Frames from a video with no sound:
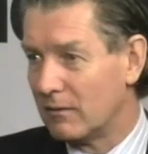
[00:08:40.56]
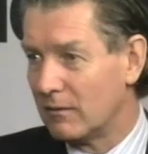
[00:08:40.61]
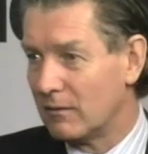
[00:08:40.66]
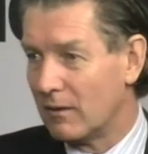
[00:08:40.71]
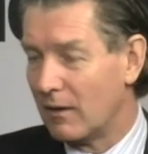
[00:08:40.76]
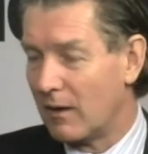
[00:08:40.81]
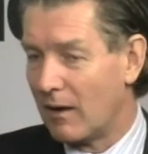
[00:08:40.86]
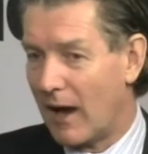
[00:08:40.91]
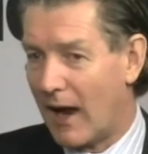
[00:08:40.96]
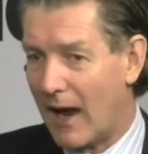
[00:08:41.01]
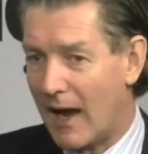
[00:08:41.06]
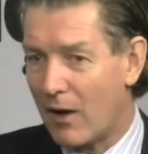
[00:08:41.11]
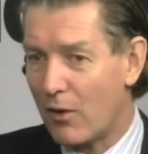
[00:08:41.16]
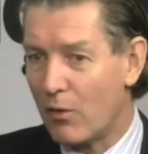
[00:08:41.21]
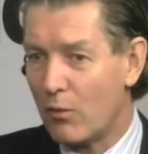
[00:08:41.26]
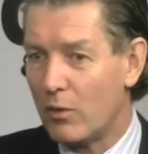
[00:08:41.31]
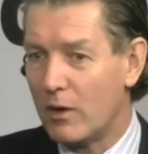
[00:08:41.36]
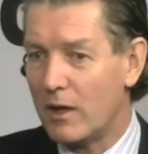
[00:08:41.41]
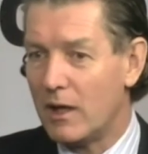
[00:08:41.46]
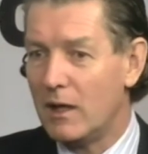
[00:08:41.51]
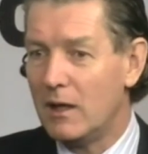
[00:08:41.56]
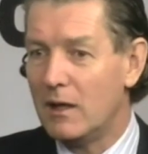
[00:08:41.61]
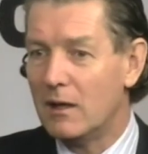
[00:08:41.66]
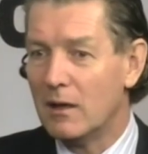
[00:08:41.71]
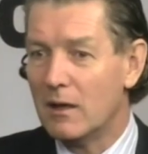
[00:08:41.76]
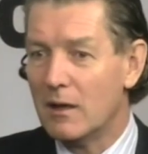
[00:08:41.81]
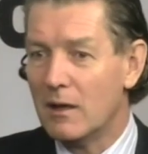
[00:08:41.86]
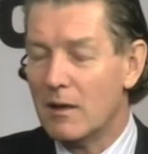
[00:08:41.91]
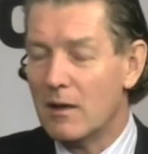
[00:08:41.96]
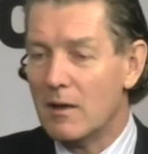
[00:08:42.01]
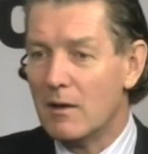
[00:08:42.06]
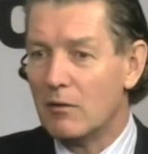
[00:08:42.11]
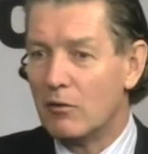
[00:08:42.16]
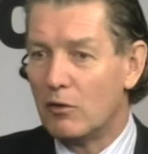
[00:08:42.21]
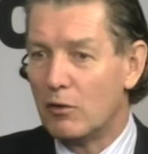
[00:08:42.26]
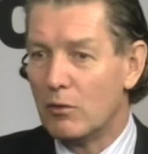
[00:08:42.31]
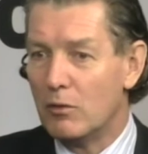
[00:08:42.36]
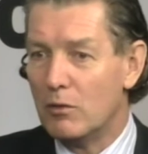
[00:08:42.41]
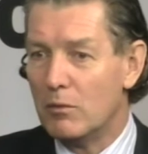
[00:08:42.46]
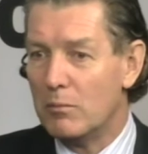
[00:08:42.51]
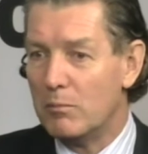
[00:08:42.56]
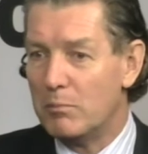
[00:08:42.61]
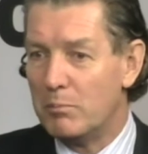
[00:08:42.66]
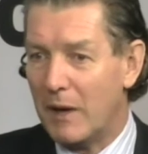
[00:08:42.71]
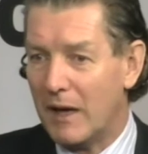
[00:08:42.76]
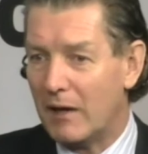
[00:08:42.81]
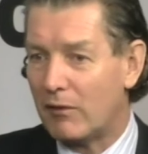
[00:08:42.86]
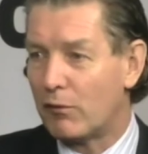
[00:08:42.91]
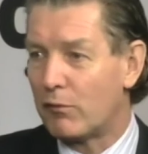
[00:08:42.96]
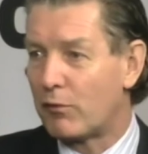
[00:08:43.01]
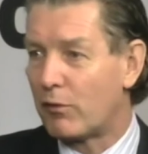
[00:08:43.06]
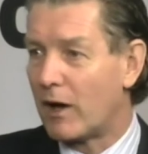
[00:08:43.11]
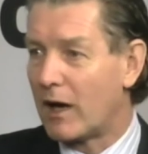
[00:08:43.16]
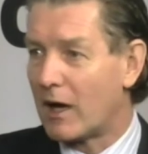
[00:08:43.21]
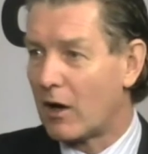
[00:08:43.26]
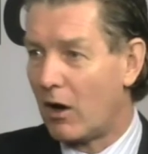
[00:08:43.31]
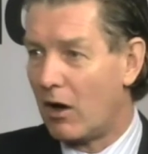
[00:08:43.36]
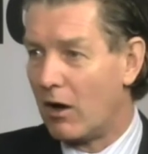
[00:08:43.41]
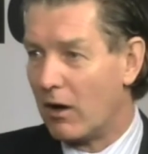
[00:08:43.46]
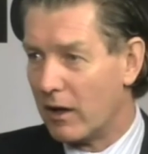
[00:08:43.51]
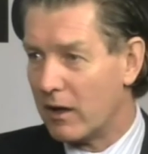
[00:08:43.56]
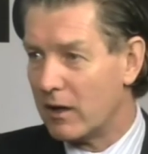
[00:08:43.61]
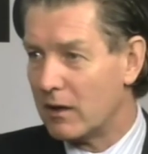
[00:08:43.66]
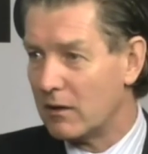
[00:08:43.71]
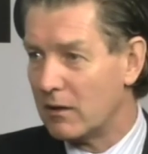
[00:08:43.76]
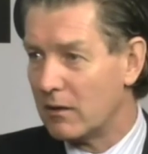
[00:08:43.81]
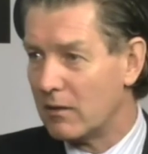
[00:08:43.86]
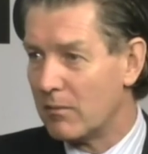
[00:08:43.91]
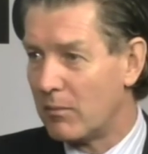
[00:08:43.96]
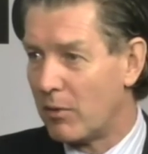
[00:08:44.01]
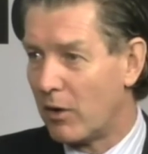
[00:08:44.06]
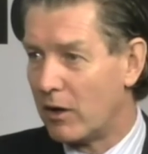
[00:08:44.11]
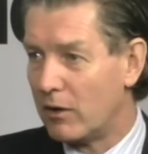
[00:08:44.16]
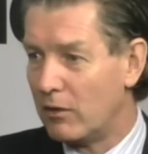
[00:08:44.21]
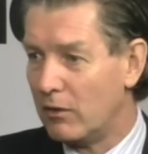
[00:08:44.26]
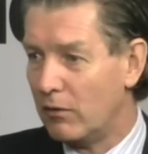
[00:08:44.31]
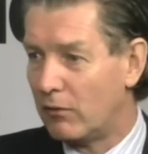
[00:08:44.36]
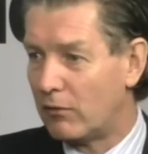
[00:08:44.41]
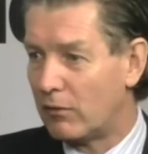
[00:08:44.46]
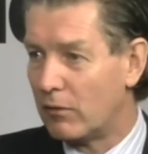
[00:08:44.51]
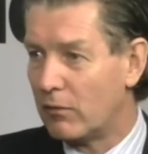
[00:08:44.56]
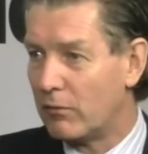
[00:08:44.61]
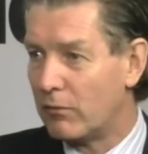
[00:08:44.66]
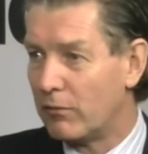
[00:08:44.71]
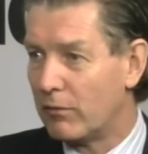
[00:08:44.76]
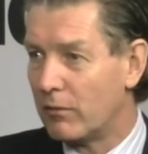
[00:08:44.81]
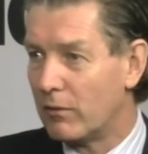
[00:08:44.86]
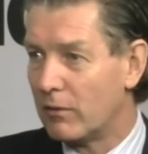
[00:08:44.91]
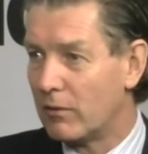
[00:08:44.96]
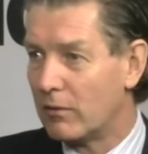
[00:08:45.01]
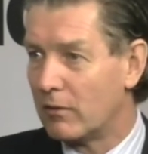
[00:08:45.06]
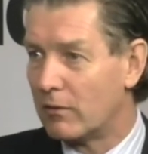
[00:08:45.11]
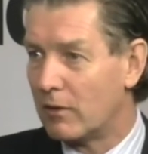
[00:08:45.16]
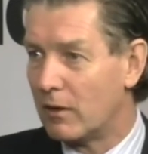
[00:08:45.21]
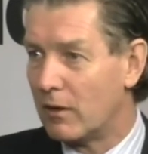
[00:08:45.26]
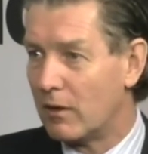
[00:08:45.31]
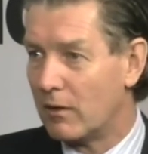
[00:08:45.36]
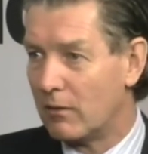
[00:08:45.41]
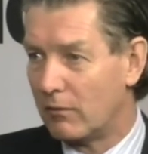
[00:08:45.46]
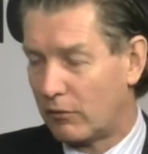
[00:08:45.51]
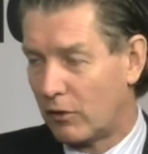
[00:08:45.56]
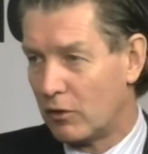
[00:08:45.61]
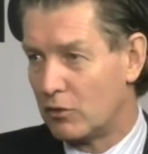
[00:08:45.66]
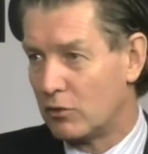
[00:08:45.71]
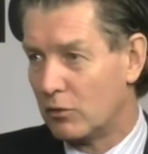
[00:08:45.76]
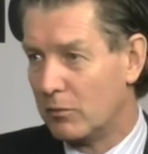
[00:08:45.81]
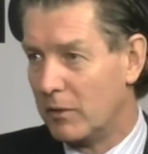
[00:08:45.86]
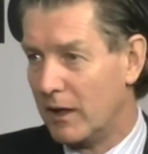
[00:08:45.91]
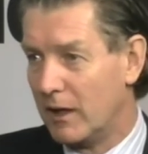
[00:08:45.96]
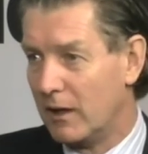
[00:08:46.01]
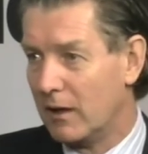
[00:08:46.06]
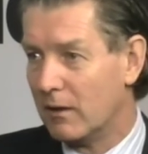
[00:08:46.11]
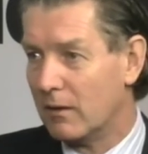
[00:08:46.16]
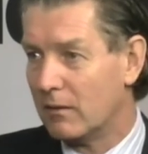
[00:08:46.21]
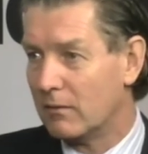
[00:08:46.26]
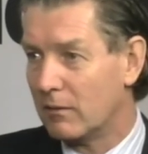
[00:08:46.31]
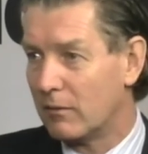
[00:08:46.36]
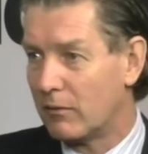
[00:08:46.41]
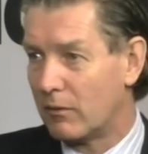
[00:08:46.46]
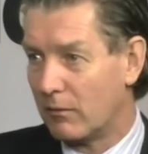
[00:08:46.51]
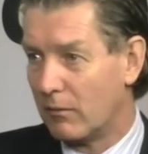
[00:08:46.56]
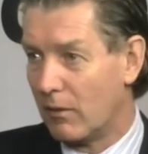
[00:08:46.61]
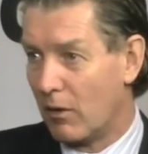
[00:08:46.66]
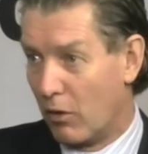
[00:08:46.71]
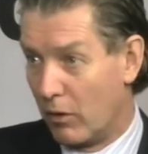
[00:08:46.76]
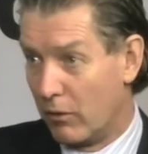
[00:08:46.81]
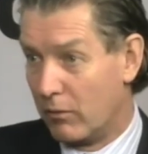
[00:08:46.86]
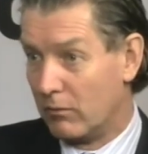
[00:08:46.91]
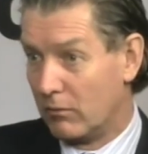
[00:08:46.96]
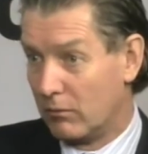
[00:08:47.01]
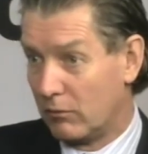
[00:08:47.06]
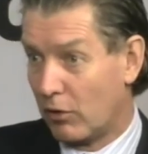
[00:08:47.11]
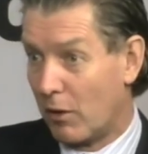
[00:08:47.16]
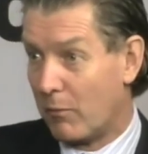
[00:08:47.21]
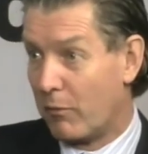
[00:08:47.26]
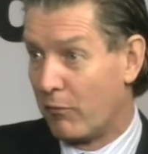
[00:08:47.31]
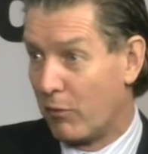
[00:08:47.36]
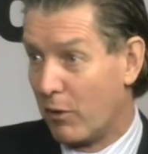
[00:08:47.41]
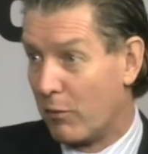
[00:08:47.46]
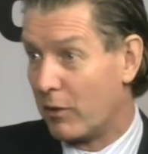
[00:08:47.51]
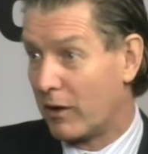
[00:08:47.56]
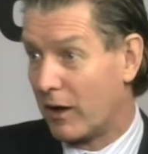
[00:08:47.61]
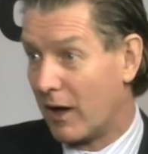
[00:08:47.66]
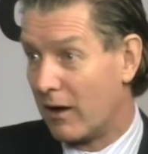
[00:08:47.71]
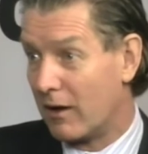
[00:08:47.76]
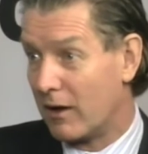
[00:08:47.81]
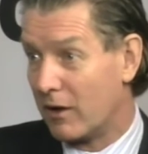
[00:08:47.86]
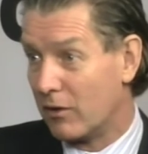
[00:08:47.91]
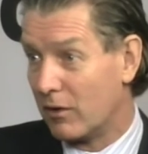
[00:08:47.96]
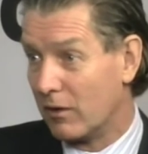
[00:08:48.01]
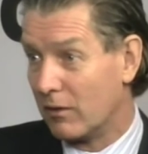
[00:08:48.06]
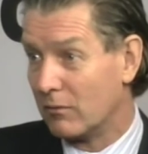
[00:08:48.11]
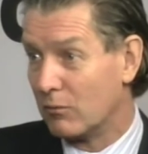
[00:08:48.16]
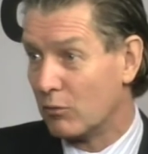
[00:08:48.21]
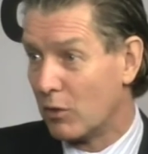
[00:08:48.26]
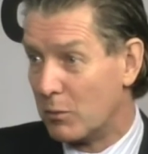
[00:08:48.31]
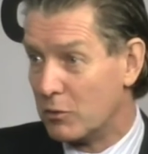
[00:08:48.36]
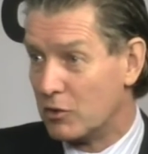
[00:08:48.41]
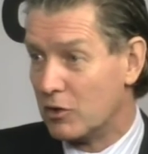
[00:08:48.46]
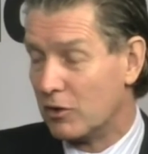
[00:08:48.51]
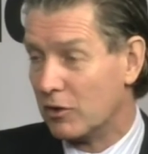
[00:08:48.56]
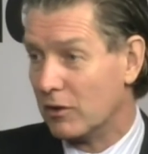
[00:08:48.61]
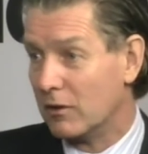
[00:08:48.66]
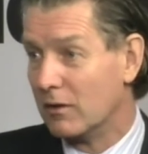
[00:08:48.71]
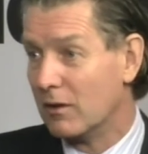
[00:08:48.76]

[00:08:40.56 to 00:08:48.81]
how do we do better for our client by use of the social media on top of what we're currently doing? What would you do?